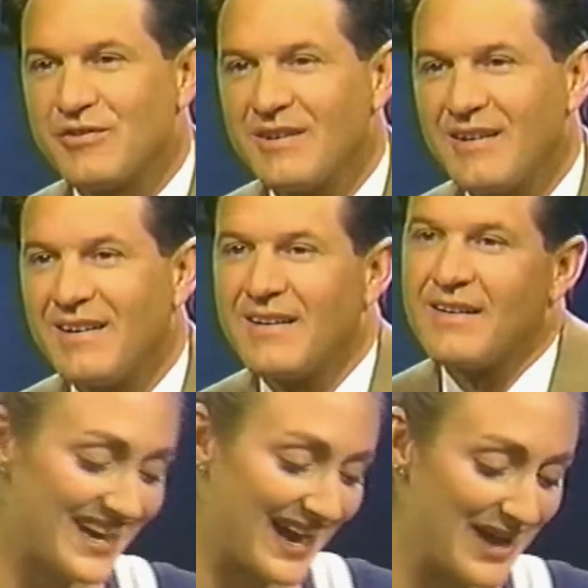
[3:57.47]

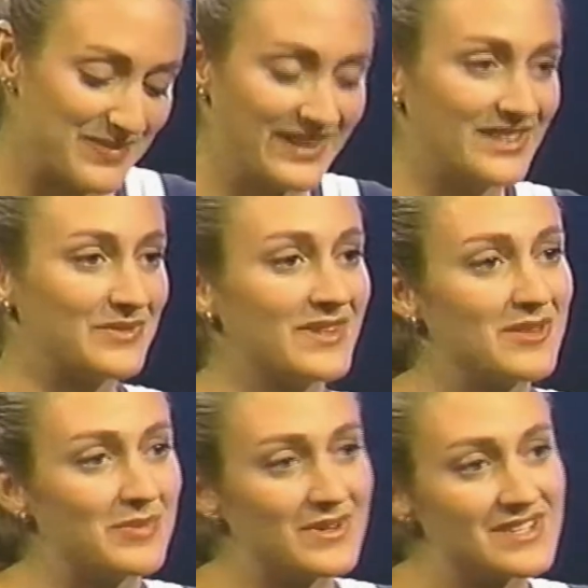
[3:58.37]
Yeah, I mean, you're with
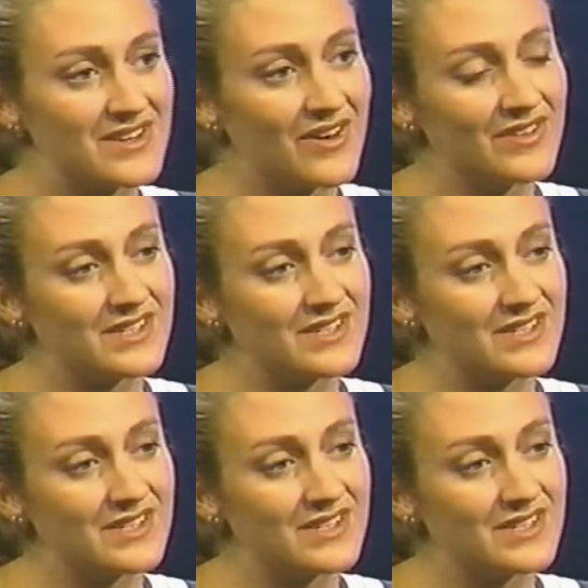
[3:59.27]
the person all the